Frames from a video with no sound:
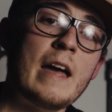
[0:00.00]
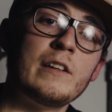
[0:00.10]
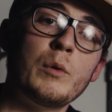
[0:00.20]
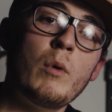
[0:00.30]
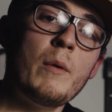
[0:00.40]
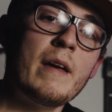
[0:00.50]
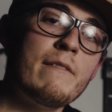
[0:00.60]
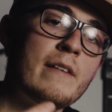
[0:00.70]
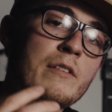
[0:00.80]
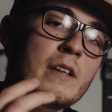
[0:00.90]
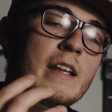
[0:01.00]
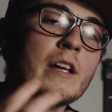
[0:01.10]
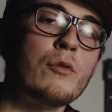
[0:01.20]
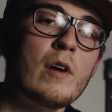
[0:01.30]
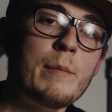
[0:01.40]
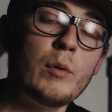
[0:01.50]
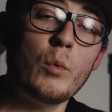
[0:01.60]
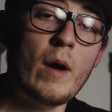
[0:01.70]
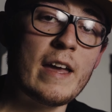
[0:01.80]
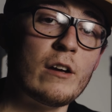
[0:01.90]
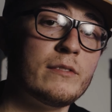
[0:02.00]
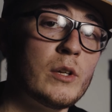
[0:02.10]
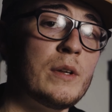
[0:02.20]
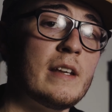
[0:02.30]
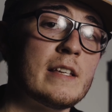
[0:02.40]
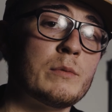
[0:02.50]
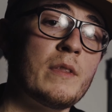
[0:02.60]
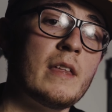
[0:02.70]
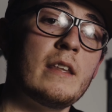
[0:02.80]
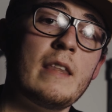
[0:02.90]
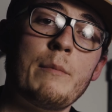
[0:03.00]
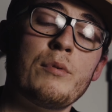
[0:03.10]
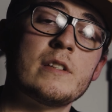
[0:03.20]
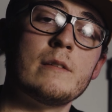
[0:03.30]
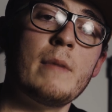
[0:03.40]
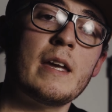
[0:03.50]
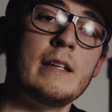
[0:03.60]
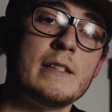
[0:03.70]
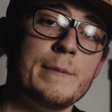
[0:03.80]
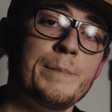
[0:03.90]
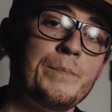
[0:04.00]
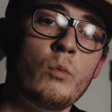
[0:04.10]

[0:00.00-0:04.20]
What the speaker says: and Huawei have found an incredible way of doing this within their prism mechanism.